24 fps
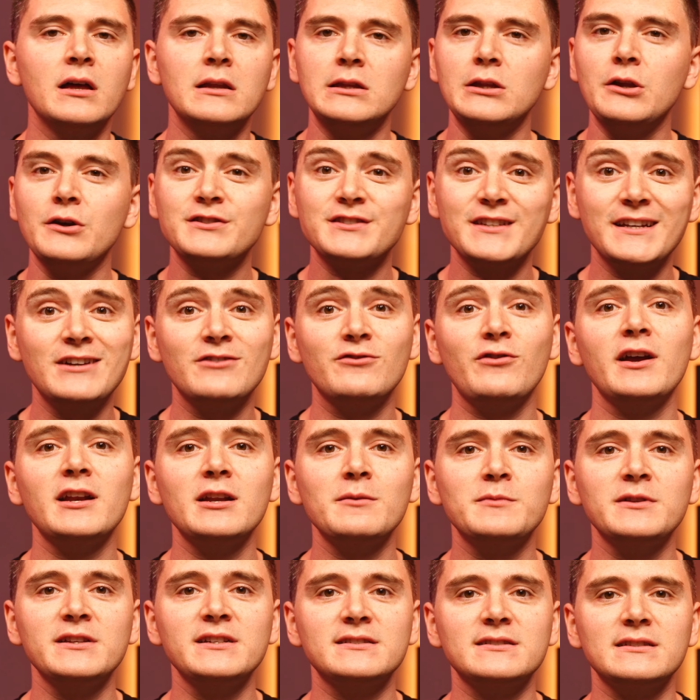looks
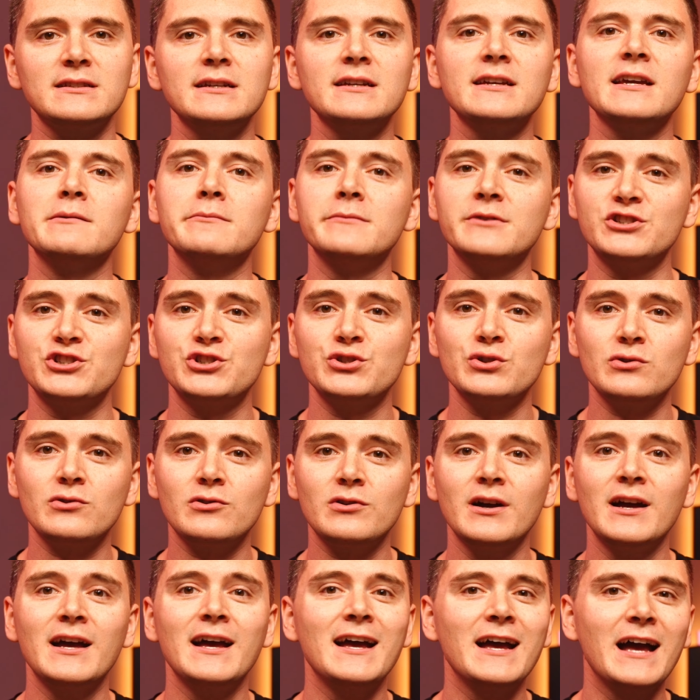incredibly sleek and mature,
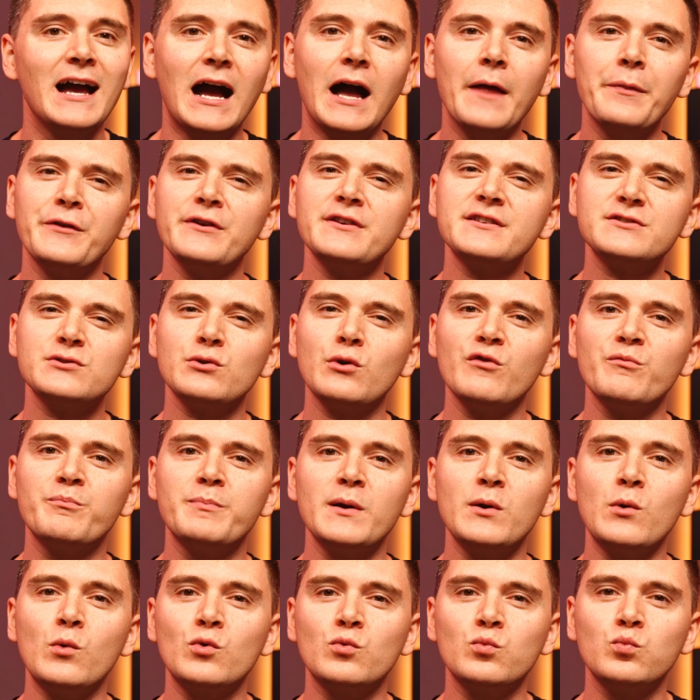and this sort of
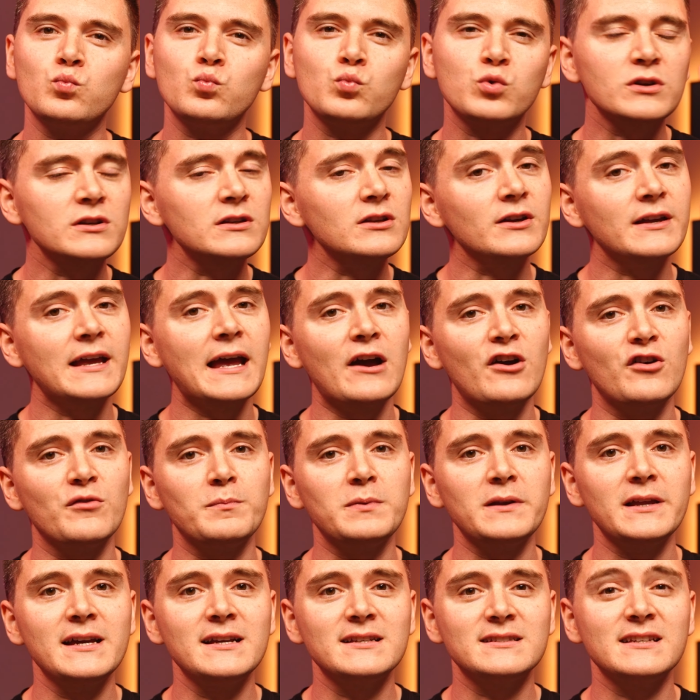build wouldn't look out of
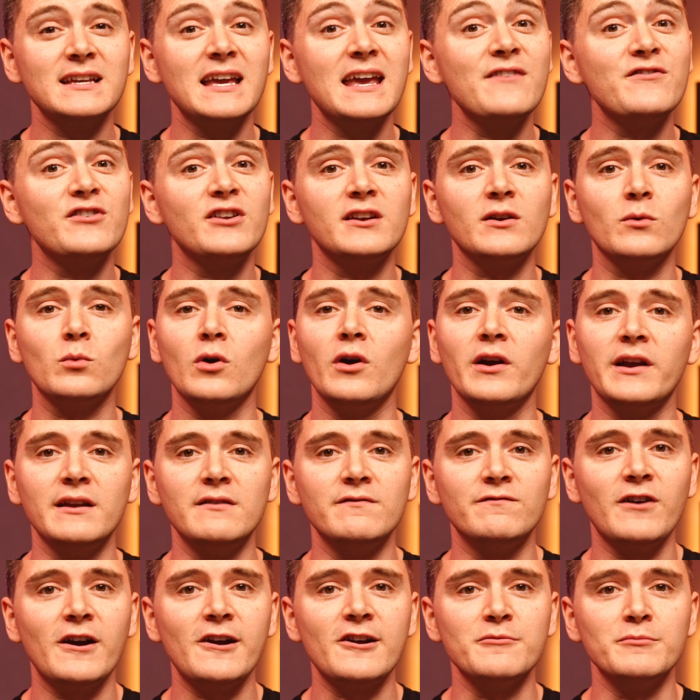place even in a work
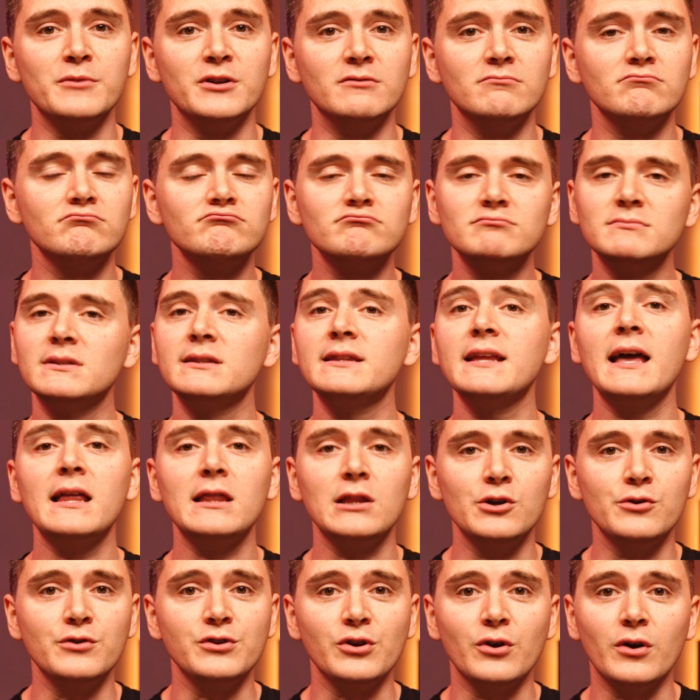environment, let
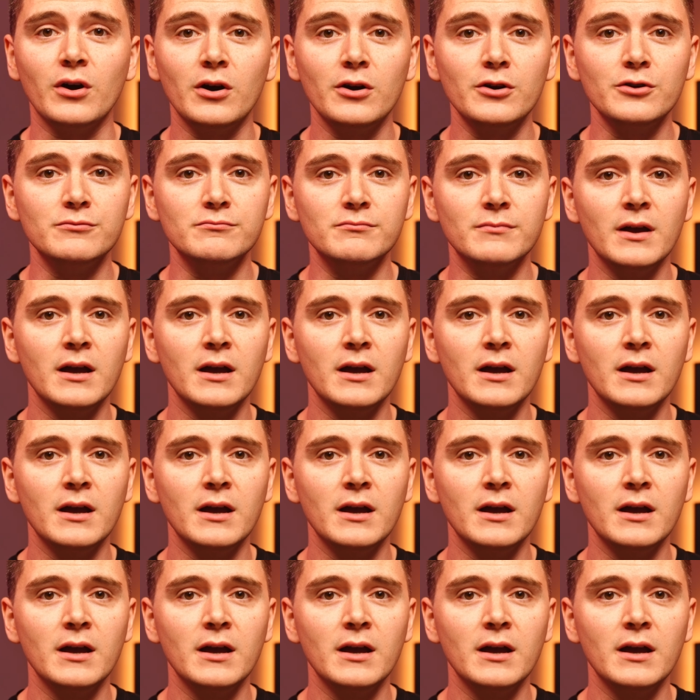alone your home.